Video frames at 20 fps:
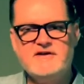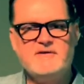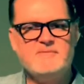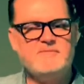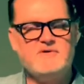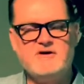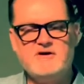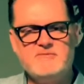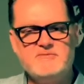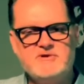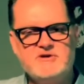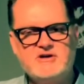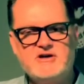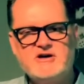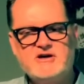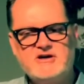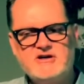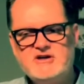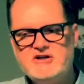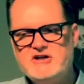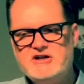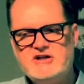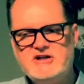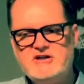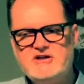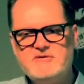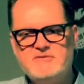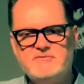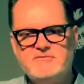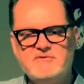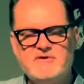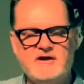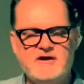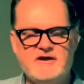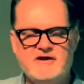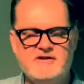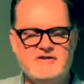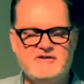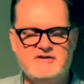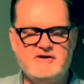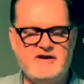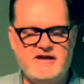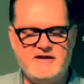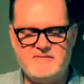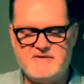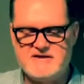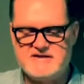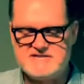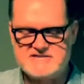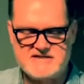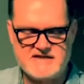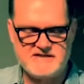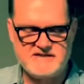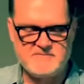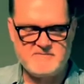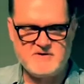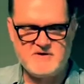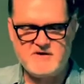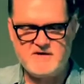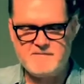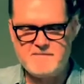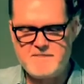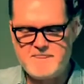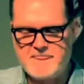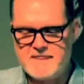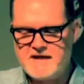Paul McCartney, you name it. He's done them all.